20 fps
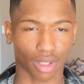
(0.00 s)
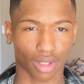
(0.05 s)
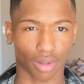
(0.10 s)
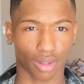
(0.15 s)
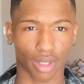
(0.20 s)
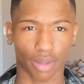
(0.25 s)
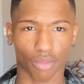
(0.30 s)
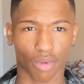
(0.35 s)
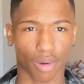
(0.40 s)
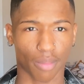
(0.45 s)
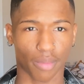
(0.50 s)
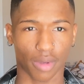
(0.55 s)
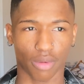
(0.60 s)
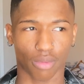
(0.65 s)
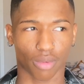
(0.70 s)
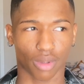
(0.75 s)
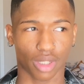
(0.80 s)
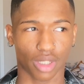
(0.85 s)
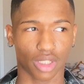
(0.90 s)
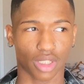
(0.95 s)
It won't be
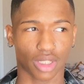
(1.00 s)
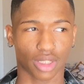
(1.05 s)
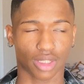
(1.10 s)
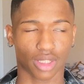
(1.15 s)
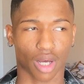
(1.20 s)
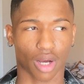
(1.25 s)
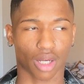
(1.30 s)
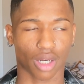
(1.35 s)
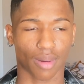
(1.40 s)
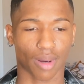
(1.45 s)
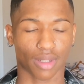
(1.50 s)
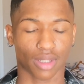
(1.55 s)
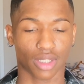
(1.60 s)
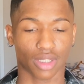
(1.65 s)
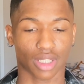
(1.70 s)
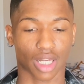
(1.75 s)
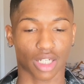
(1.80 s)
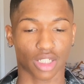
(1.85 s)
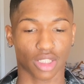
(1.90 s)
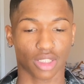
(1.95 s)
really just talking about
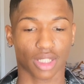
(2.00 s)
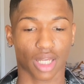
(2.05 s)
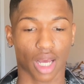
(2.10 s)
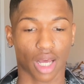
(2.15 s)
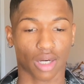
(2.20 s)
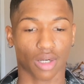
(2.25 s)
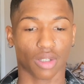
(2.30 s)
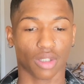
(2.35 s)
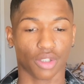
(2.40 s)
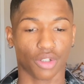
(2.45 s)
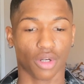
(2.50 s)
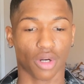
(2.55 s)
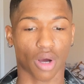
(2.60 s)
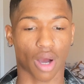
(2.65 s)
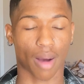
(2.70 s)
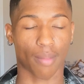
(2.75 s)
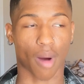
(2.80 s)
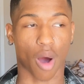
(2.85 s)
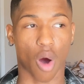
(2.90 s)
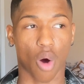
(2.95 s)
this. I just kind of,
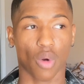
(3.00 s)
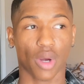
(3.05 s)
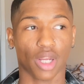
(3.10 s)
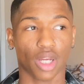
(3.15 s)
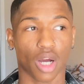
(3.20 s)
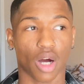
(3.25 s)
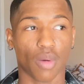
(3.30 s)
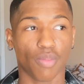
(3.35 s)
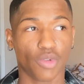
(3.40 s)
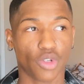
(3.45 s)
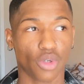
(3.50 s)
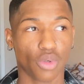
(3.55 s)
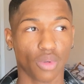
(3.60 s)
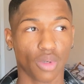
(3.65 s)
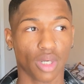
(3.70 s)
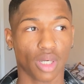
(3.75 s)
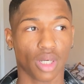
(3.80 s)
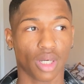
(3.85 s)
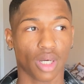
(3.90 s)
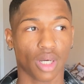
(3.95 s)
I'm owning up to
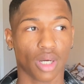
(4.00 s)
it.